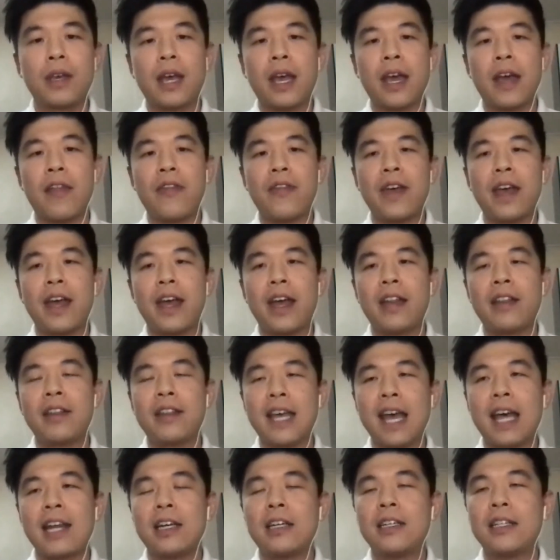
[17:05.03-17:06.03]
And then
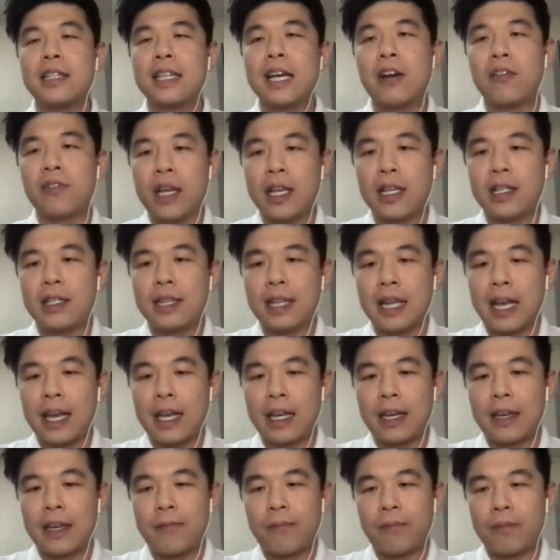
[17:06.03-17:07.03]
that adult, it's
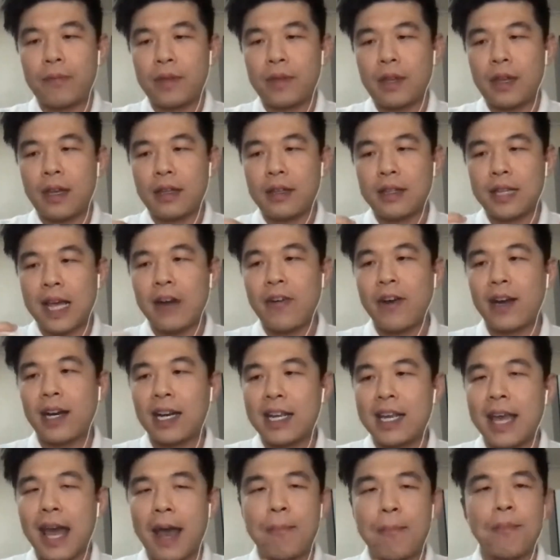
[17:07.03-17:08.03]
like
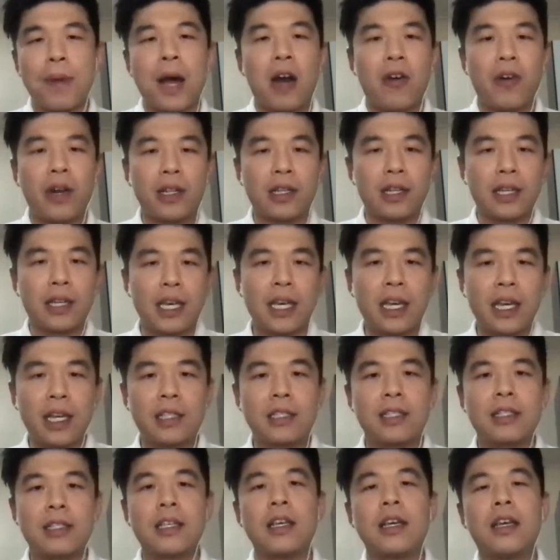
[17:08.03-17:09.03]
directly empowering the
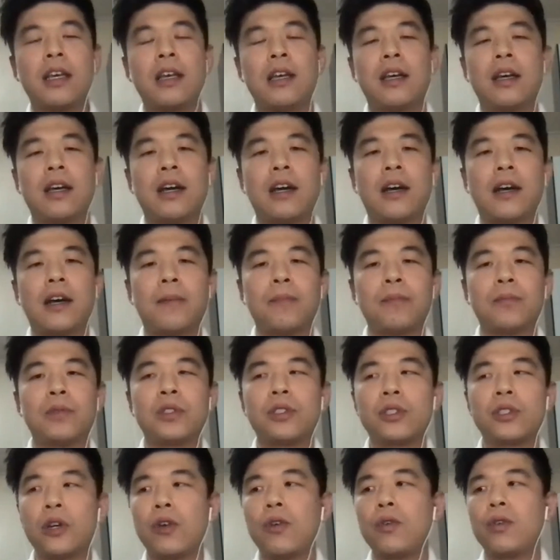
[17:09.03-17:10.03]
kids.
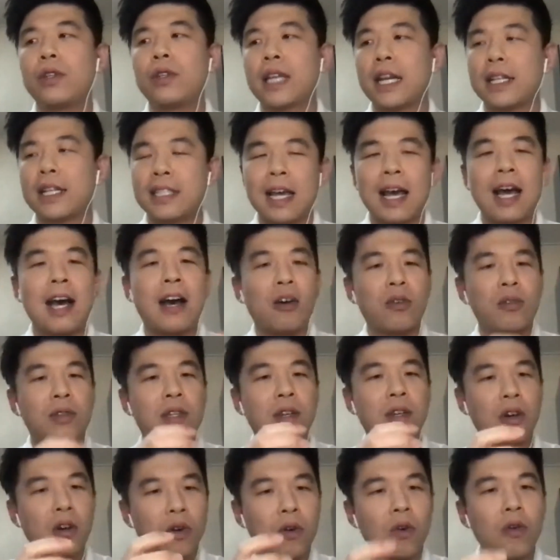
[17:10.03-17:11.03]
So that's how
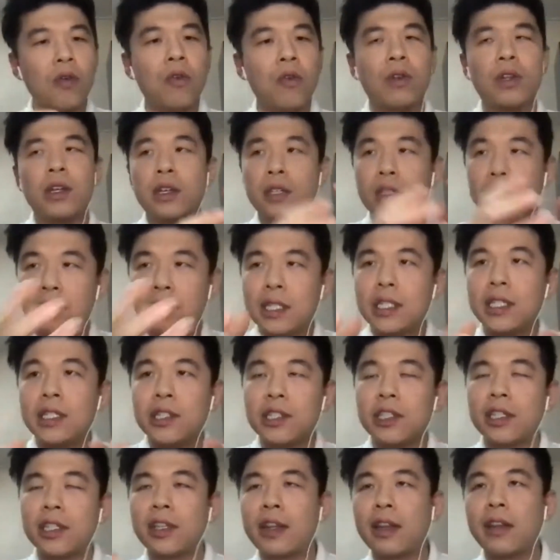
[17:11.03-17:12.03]
the whole
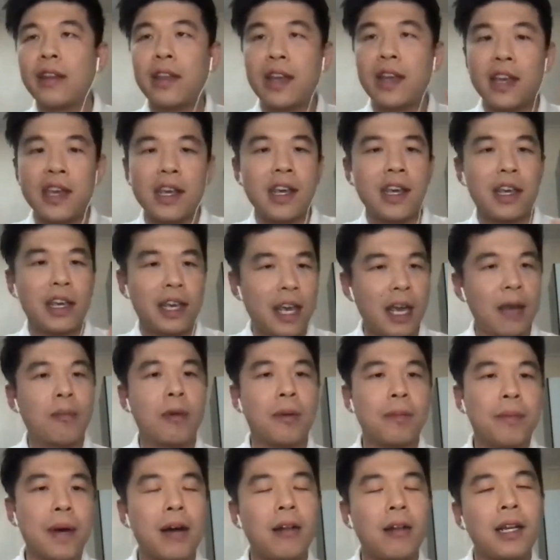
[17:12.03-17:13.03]
t-shirt thingy came
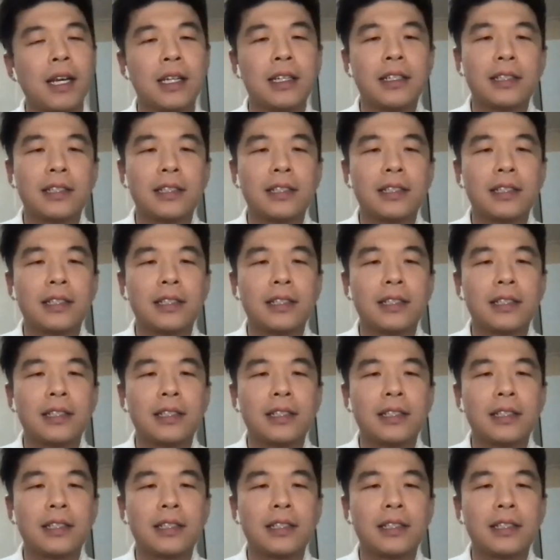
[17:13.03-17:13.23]
about.